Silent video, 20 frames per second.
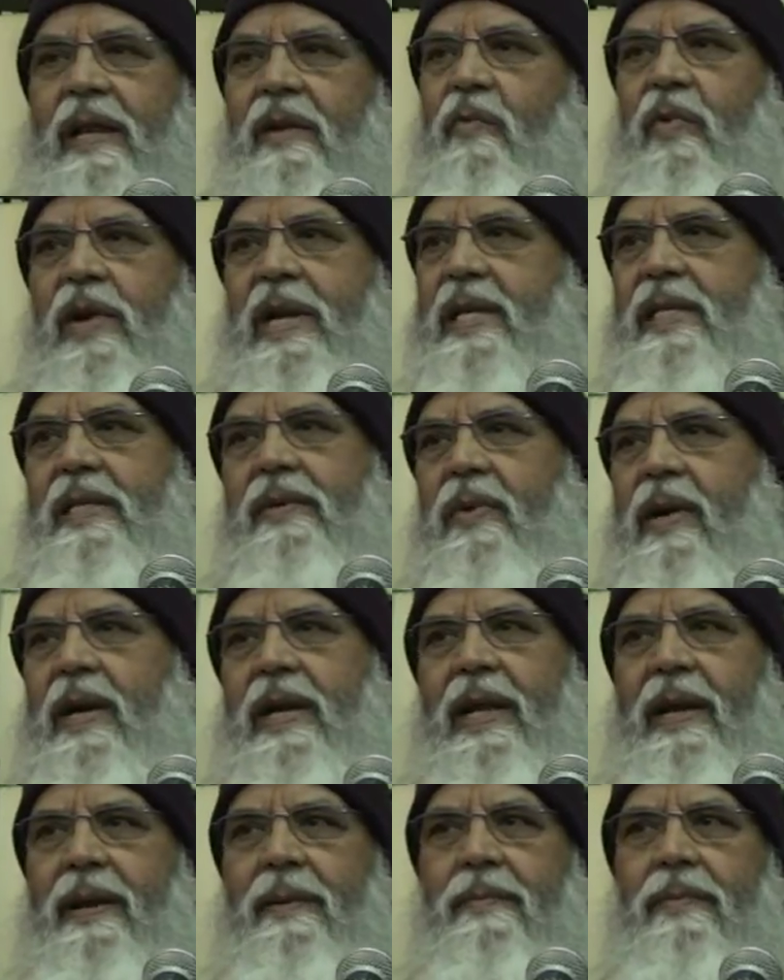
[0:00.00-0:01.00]
then what is our
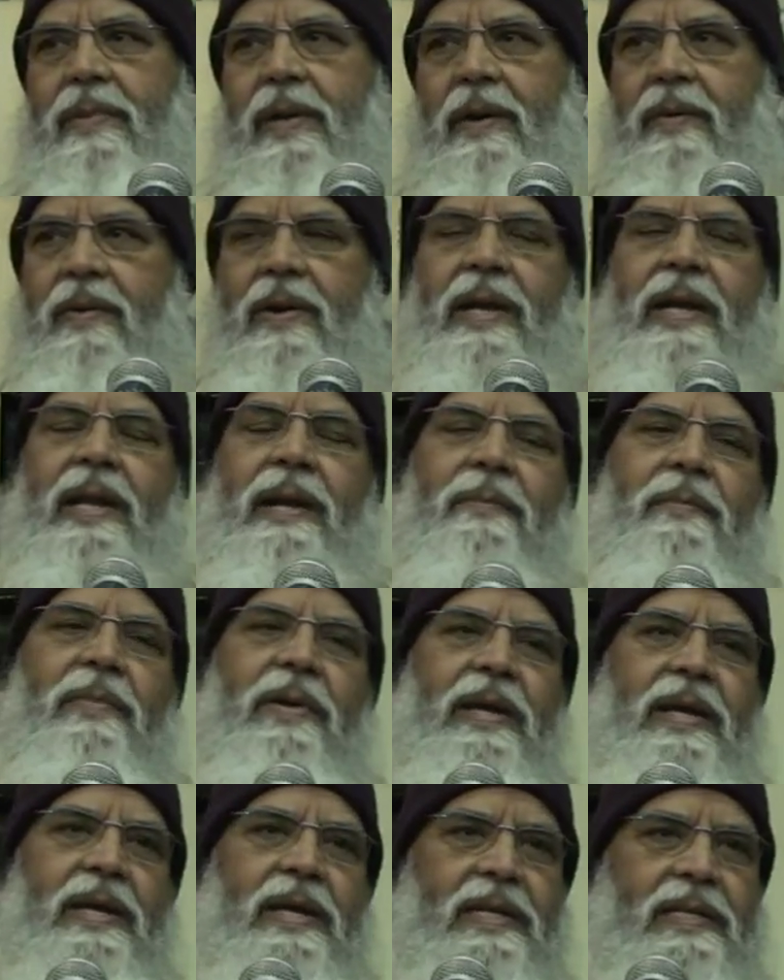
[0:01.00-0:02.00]
attempt? Our
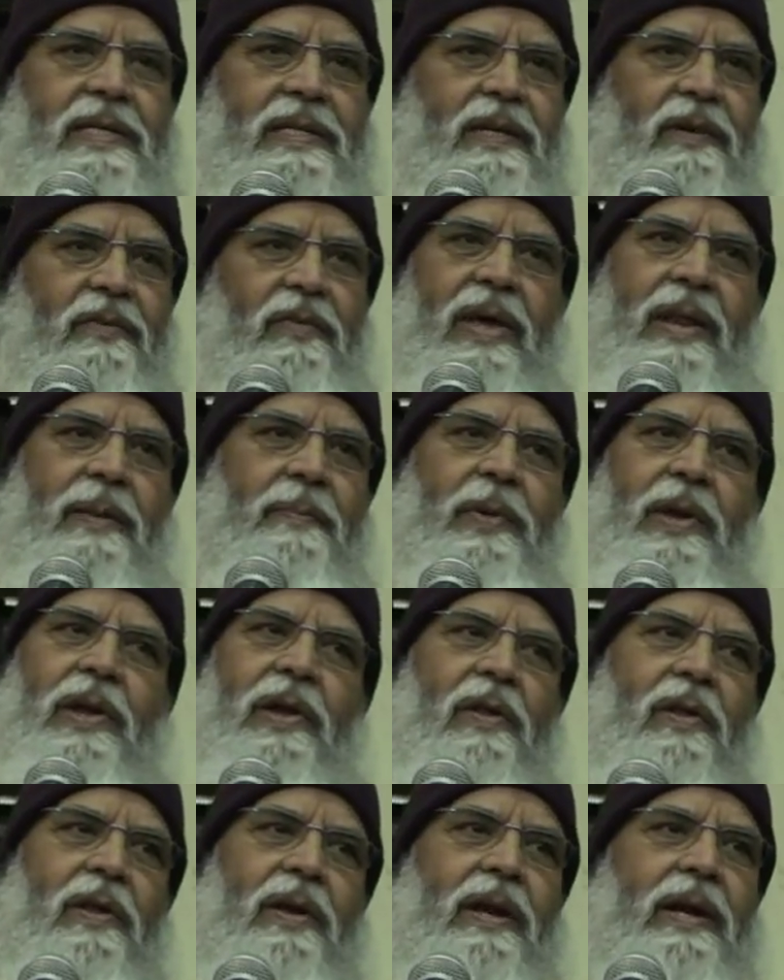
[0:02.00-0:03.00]
attempt is a very
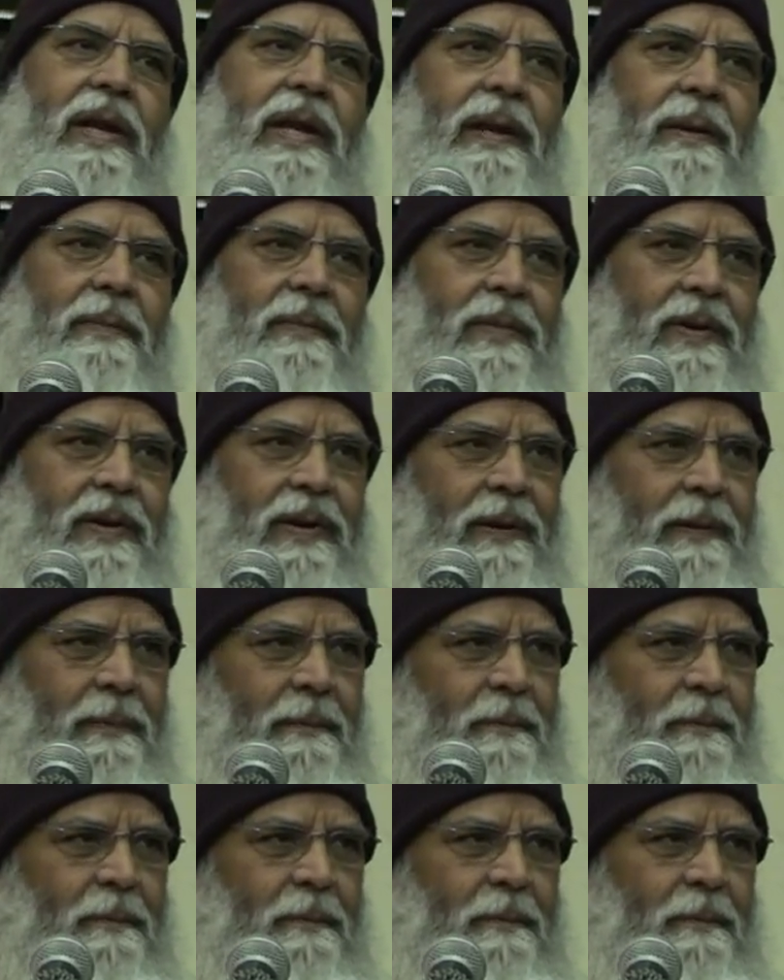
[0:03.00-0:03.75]
peculiar attempt.